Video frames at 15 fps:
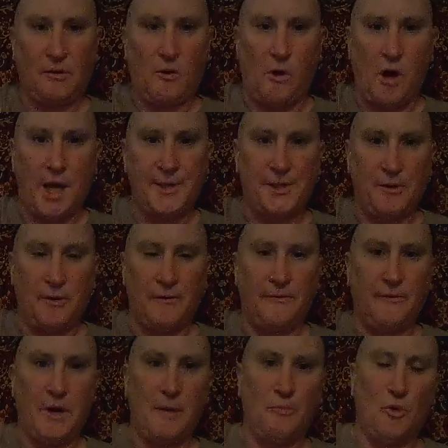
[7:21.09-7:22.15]
gloss on the
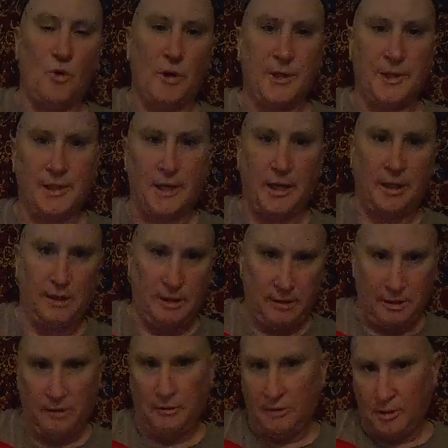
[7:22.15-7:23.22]
fretboards like
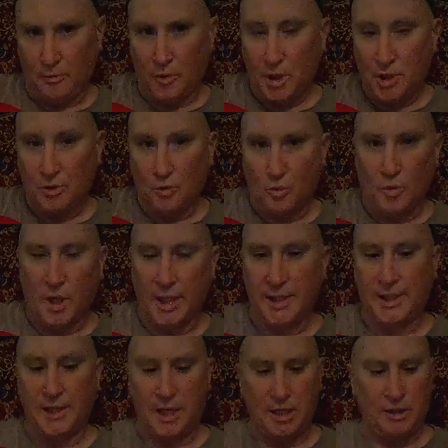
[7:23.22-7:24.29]
the original
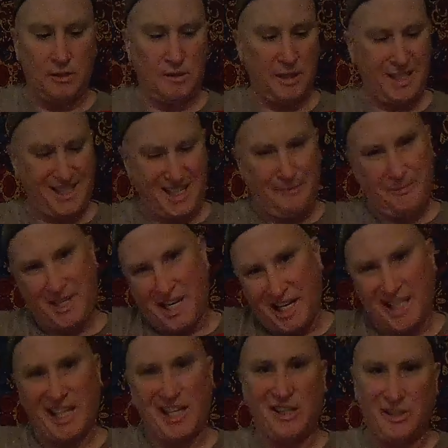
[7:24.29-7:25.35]
ones did. I'm
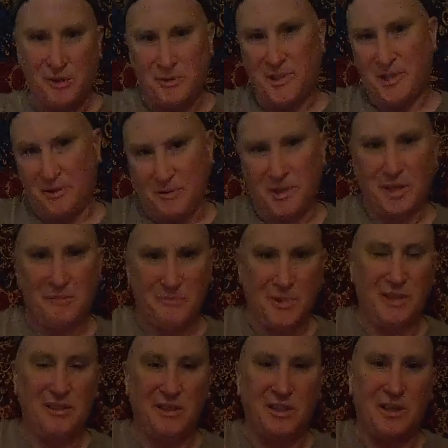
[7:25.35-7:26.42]
kind of getting used to it,
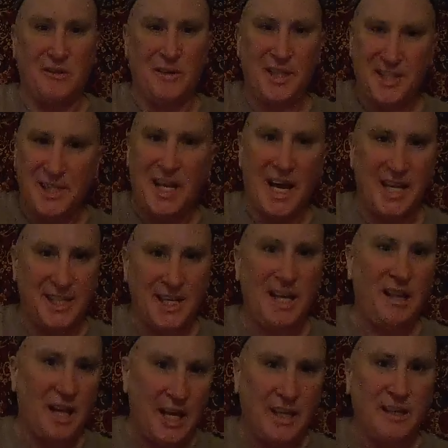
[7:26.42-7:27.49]
but it's nice.
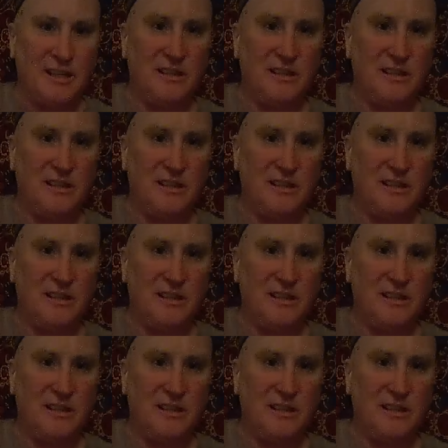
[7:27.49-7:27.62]
I like